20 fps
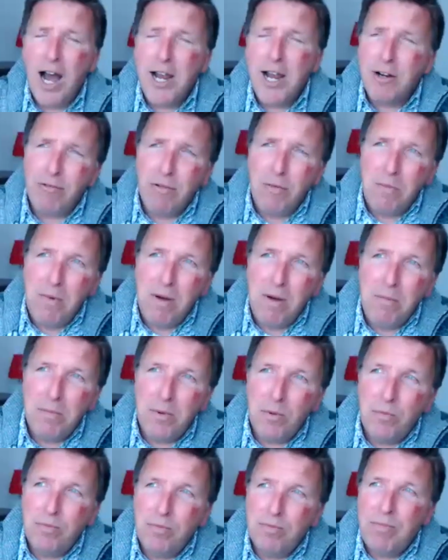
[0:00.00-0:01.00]
can
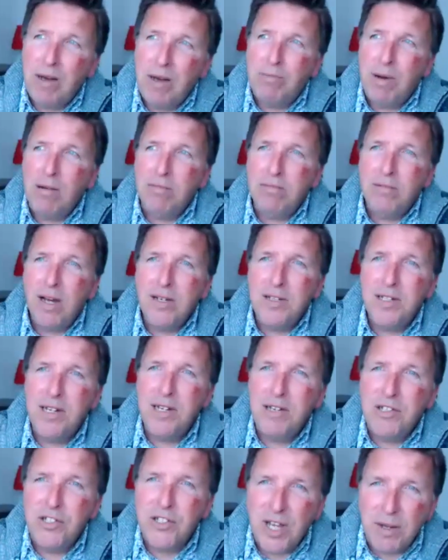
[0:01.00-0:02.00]
remember about
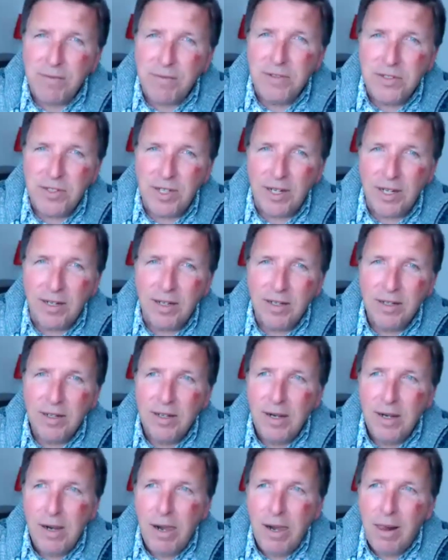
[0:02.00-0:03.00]
1970,
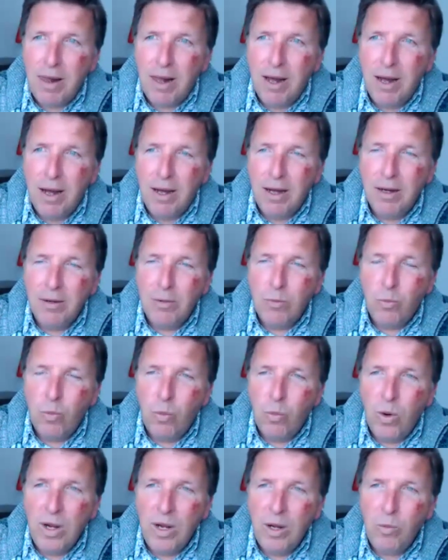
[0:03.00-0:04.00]
uh,
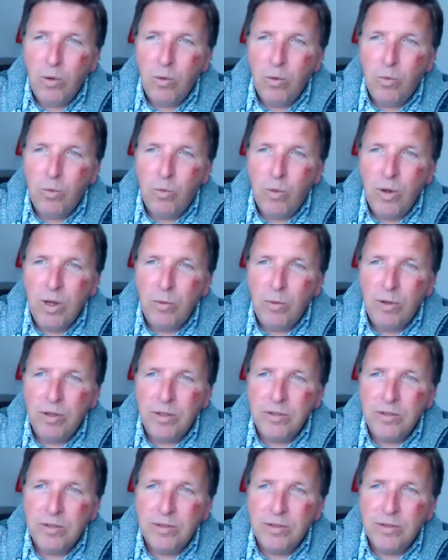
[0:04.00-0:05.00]
we were we were at
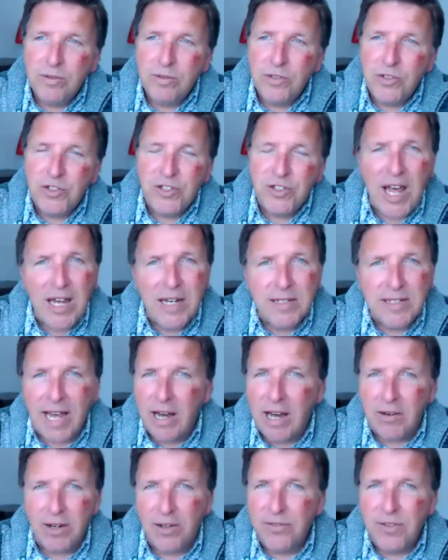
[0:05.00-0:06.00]

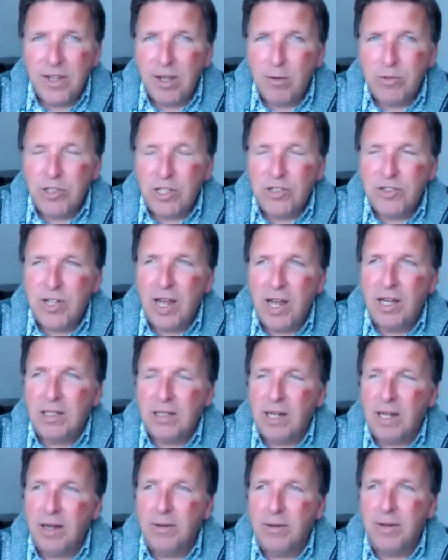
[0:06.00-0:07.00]
Sandown. I think it was at
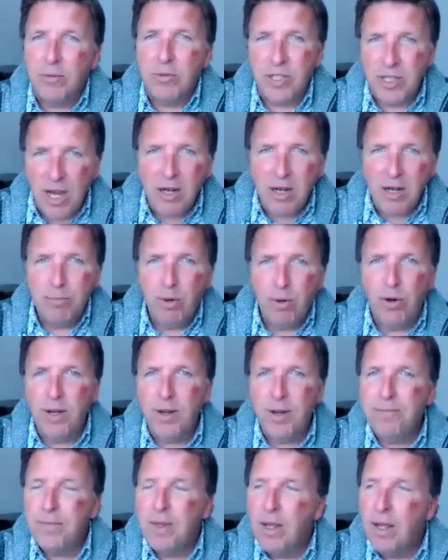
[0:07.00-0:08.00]
Sandown. I was a young boy,
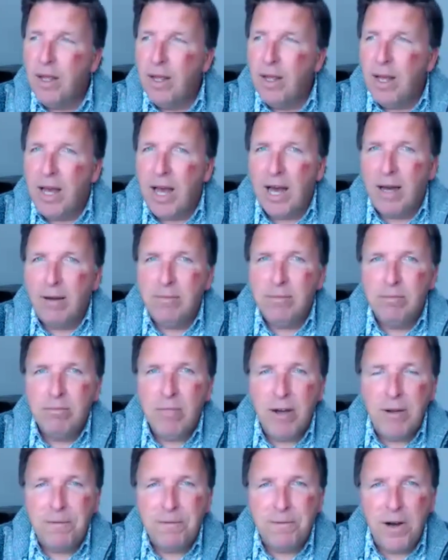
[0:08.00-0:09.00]
and
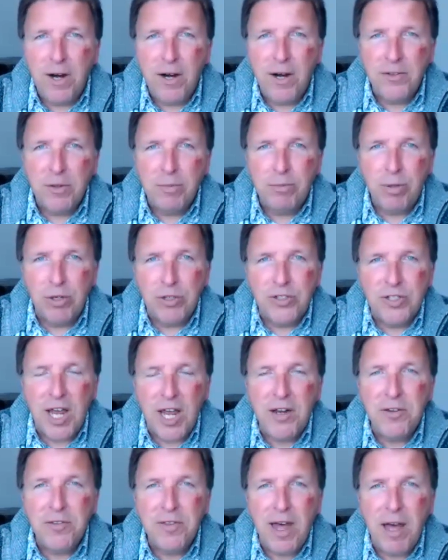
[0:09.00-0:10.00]
my father put
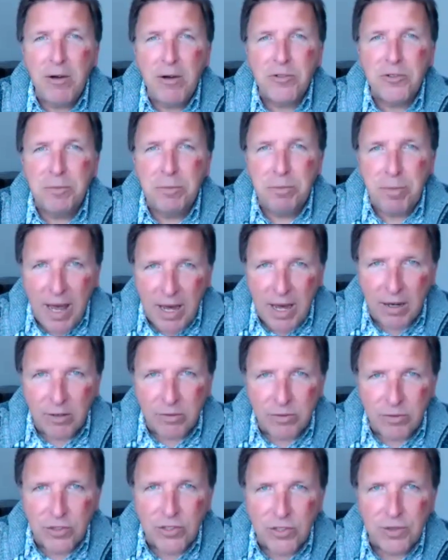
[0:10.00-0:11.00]
ten thousand
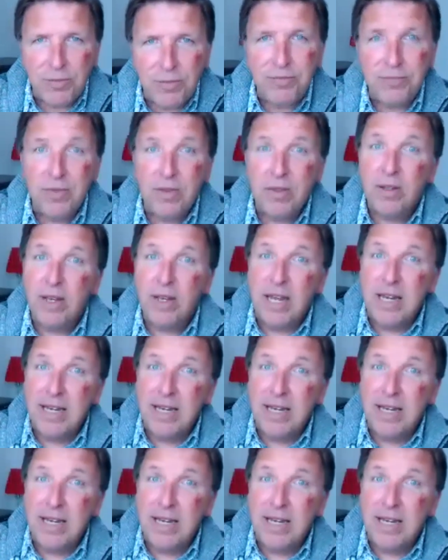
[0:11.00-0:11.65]
pounds in